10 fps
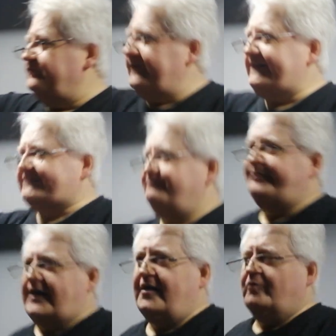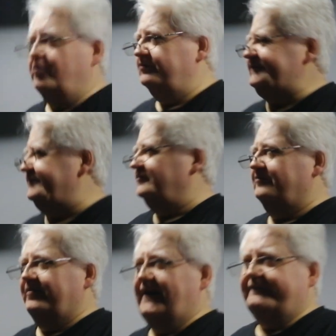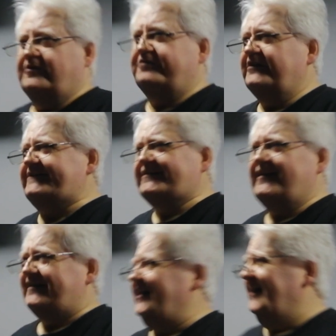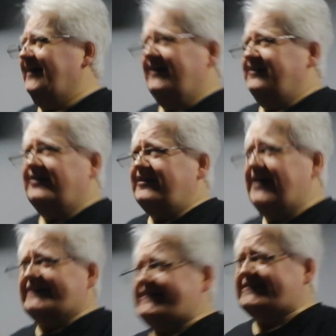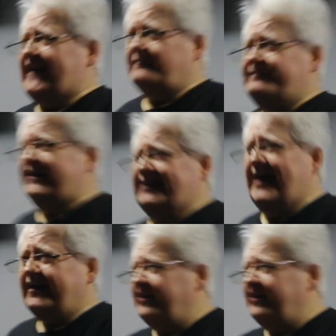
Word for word: the rest bare walls and all that, for Christ's sake, you're going to hear slap ping